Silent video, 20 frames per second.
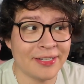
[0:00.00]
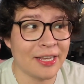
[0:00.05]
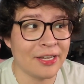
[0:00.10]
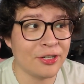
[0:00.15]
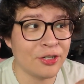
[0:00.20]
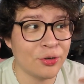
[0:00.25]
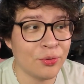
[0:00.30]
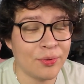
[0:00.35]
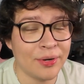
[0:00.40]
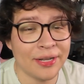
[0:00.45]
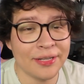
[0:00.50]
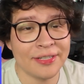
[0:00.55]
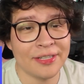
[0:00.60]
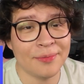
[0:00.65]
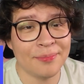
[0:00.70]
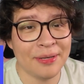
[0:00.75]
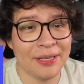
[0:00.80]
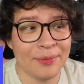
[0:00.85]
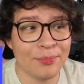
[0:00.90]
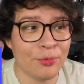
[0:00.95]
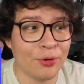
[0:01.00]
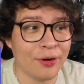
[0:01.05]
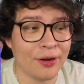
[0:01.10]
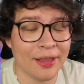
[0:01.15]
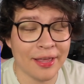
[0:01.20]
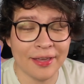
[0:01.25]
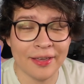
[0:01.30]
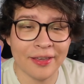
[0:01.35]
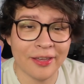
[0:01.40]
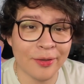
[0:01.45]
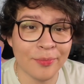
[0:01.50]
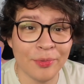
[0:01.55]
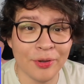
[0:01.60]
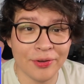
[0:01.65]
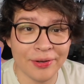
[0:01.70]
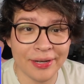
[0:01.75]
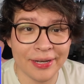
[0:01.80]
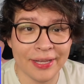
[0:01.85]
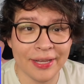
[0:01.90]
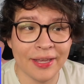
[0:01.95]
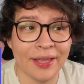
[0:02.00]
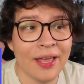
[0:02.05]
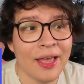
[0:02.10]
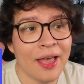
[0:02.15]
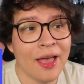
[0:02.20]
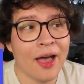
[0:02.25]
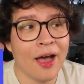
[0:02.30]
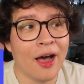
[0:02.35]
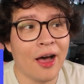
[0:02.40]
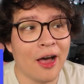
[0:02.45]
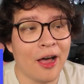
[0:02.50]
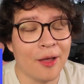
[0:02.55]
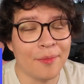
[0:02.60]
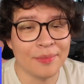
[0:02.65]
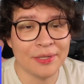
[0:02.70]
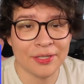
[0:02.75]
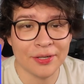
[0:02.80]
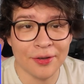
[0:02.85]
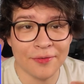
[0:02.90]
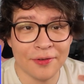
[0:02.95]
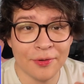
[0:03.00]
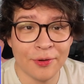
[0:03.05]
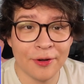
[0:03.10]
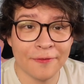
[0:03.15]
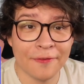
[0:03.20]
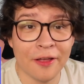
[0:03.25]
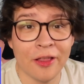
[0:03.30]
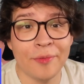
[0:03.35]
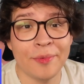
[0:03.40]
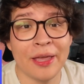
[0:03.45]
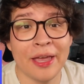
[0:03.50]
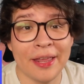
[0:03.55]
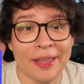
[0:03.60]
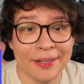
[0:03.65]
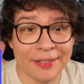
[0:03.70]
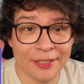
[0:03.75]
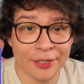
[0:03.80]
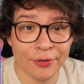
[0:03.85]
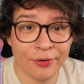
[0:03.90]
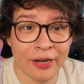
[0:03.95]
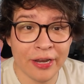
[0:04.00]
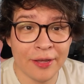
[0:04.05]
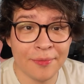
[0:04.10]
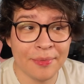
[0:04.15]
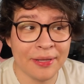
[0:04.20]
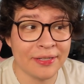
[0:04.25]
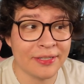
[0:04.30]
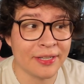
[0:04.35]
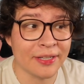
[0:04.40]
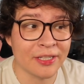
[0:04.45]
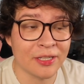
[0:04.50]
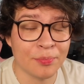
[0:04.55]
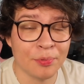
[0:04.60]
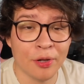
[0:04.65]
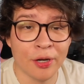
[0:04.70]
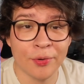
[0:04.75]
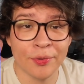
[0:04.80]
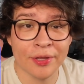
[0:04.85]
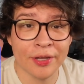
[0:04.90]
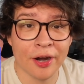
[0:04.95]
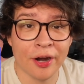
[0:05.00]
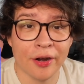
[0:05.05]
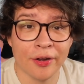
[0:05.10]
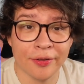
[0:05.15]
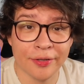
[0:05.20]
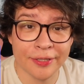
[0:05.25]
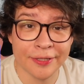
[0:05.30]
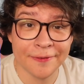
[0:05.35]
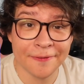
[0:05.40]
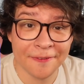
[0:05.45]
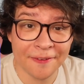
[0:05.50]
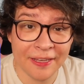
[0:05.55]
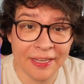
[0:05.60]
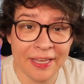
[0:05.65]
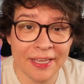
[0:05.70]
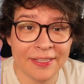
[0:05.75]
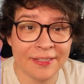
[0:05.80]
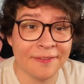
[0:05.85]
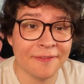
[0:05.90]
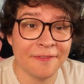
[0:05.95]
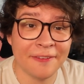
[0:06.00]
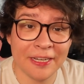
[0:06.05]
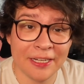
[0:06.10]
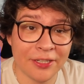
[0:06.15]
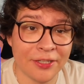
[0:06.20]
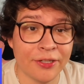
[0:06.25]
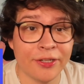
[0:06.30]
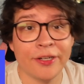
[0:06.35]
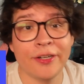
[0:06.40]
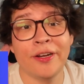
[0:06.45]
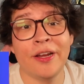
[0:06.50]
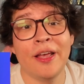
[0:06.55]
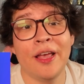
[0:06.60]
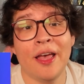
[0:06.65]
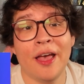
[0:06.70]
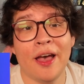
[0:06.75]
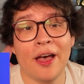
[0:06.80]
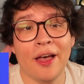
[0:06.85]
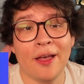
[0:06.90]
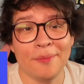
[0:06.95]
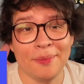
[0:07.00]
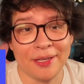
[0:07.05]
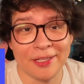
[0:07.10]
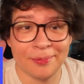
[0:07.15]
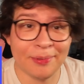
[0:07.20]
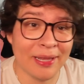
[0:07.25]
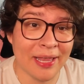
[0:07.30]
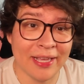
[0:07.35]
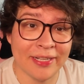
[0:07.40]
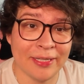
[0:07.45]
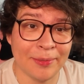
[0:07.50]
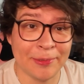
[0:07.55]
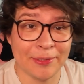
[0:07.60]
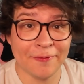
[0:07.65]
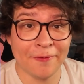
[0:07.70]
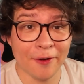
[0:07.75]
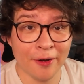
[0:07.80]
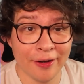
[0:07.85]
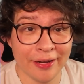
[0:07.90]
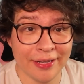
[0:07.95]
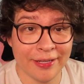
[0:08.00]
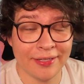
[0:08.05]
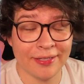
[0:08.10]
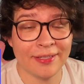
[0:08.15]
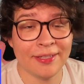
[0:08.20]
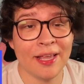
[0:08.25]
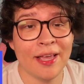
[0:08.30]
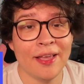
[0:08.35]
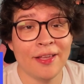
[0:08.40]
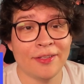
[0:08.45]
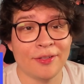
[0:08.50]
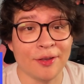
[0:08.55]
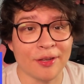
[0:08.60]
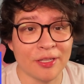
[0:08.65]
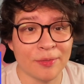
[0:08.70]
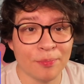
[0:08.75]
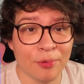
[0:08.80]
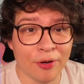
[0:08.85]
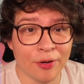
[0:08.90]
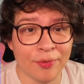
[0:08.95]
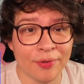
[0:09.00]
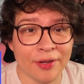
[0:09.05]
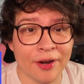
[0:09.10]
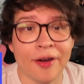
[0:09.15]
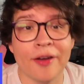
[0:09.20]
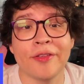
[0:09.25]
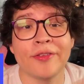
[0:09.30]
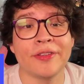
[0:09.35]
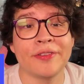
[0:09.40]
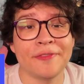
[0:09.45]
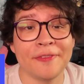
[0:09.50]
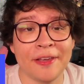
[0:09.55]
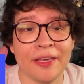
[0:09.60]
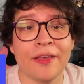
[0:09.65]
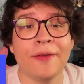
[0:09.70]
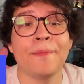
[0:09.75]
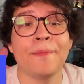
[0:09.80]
I do want us to be more like a community. So if you want to follow me on Instagram, it's Explore with Carlos V as in Victor, because my last name is Vargas. So Explore with Carlos V.